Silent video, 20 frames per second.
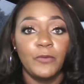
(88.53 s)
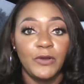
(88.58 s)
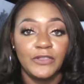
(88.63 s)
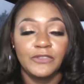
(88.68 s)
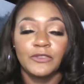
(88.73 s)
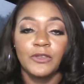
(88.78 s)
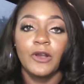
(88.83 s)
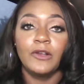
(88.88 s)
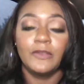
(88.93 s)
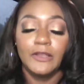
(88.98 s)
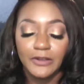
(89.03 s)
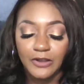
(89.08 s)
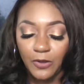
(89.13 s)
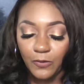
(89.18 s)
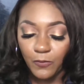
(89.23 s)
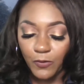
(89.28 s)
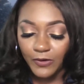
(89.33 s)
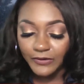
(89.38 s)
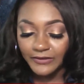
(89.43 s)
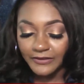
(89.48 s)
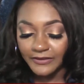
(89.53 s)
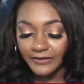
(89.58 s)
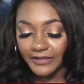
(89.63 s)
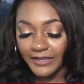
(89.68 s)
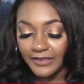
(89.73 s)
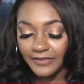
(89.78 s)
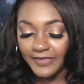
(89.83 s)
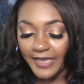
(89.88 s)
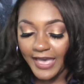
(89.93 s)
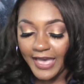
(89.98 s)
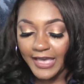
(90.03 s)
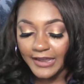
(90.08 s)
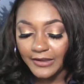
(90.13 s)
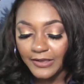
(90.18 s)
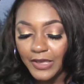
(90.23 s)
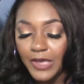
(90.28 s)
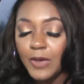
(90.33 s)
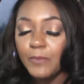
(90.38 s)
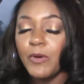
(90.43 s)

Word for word: We certainly don't want to see that,